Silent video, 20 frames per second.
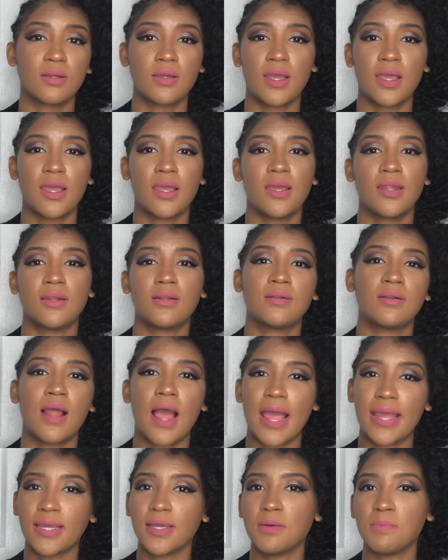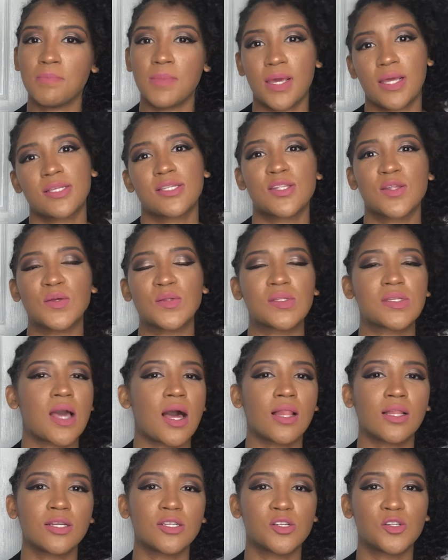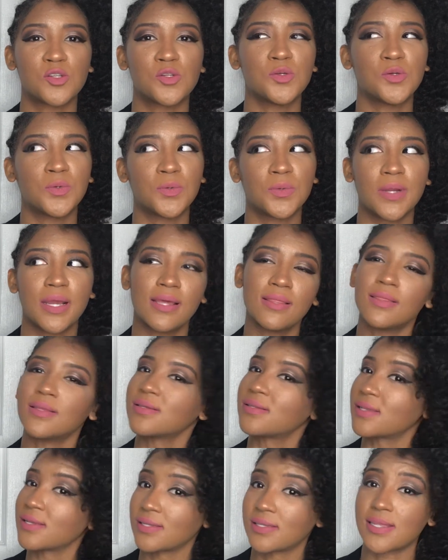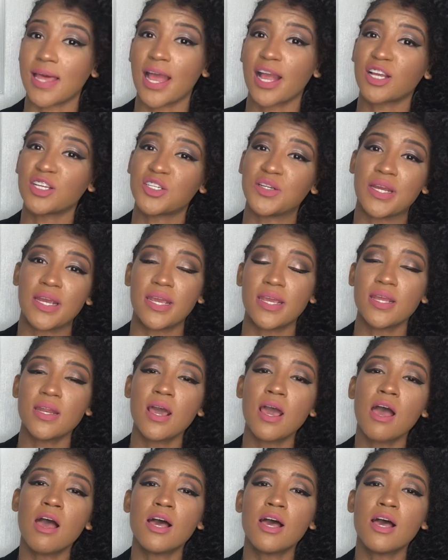and I can mix those colors to create this exact shade.